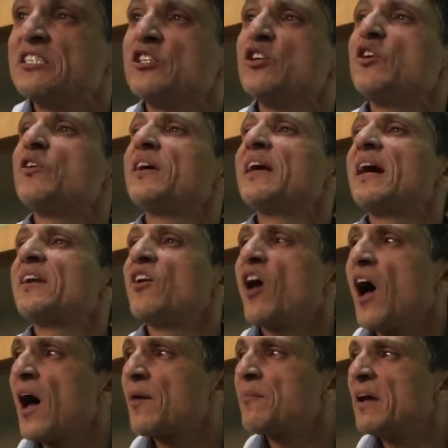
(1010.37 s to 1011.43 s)
during a
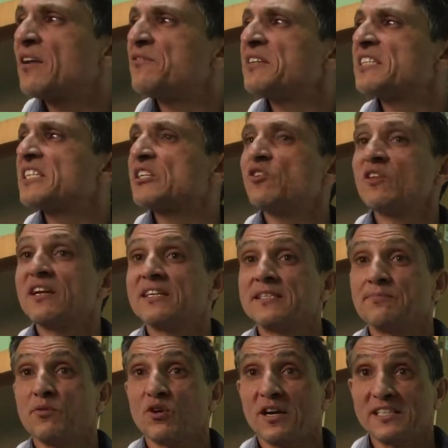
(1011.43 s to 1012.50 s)
normal ventricular
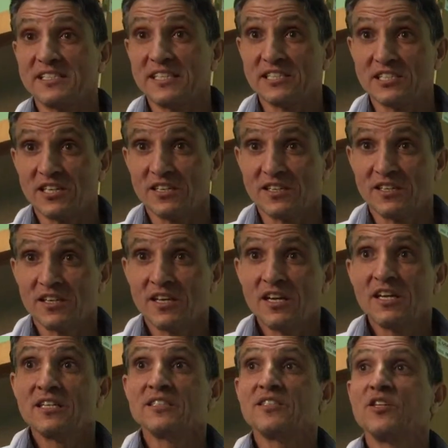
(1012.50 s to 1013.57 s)
depolarization,
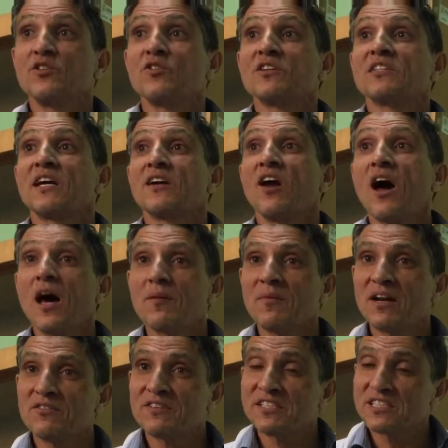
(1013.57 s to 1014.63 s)
during the
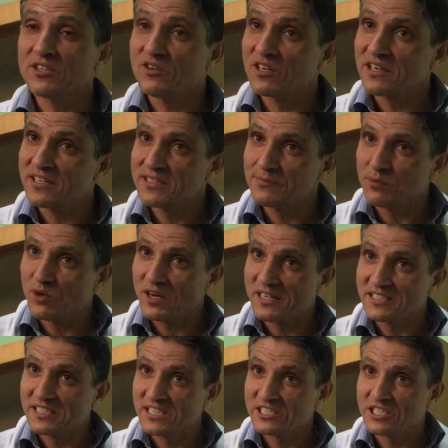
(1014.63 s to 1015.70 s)
normal ventricular
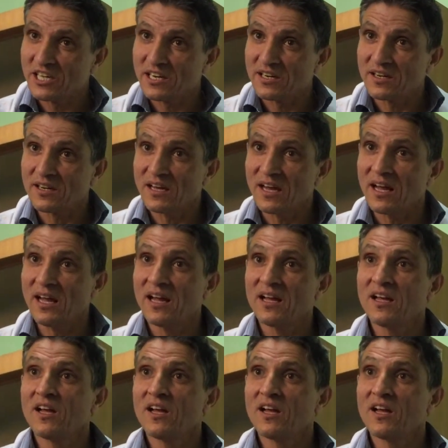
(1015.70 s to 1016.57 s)
depolarization, huh?